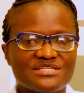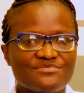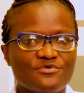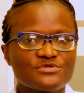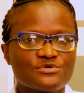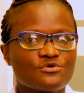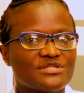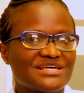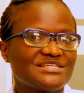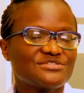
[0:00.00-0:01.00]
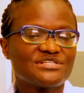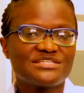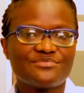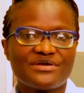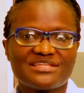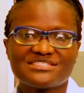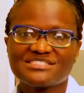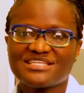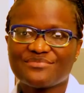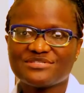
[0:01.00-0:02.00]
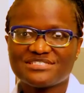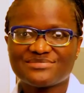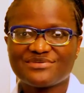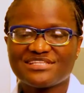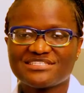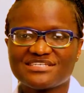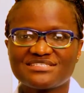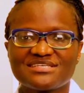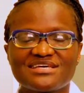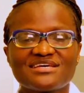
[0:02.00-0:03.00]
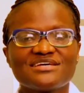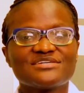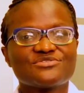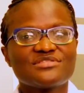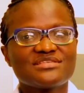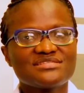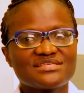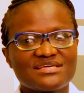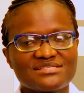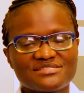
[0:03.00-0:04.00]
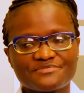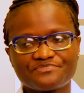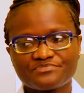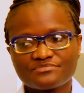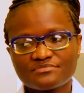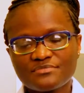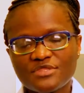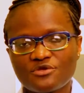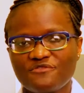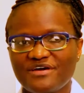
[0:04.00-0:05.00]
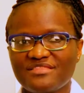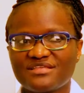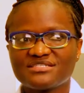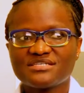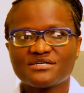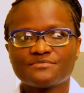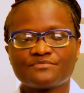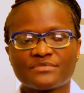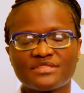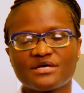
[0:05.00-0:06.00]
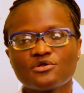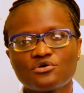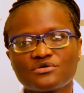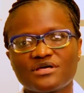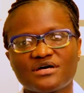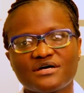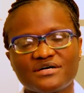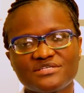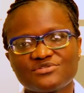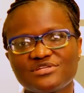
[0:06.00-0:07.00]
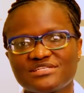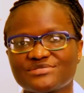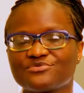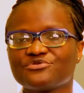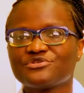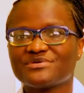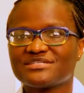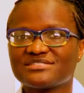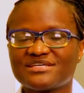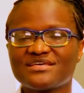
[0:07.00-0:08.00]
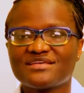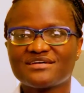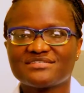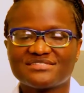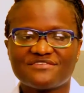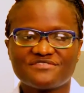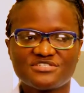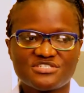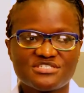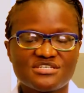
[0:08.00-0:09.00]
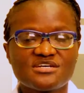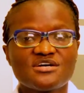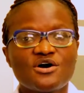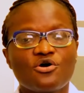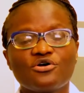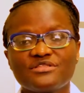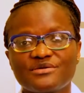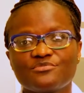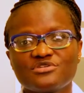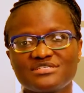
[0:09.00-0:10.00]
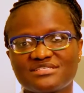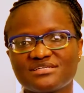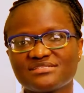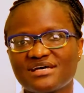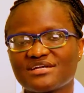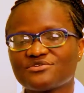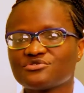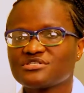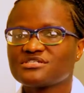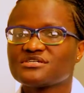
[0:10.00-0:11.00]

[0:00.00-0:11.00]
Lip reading: also called non-insulin dependent diabetes mellitus. So in this case, we find that the insulin is produced, but it's either insufficient or the body cells are not